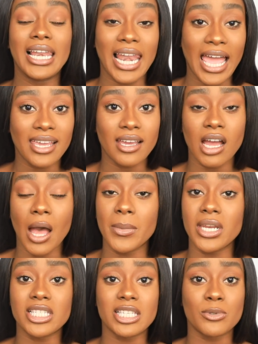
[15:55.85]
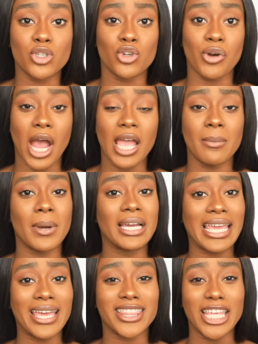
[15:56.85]
Like, comment, and subscribe.
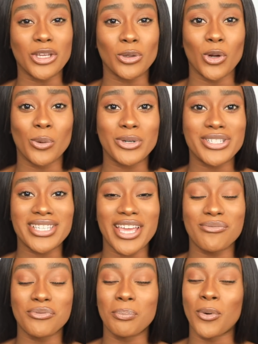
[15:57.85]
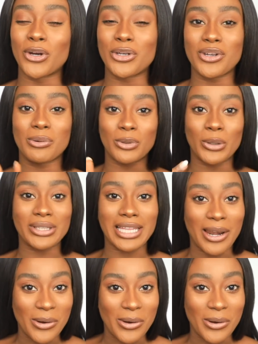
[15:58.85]
Again, thank you, Lord Mercier, for partnering up con esta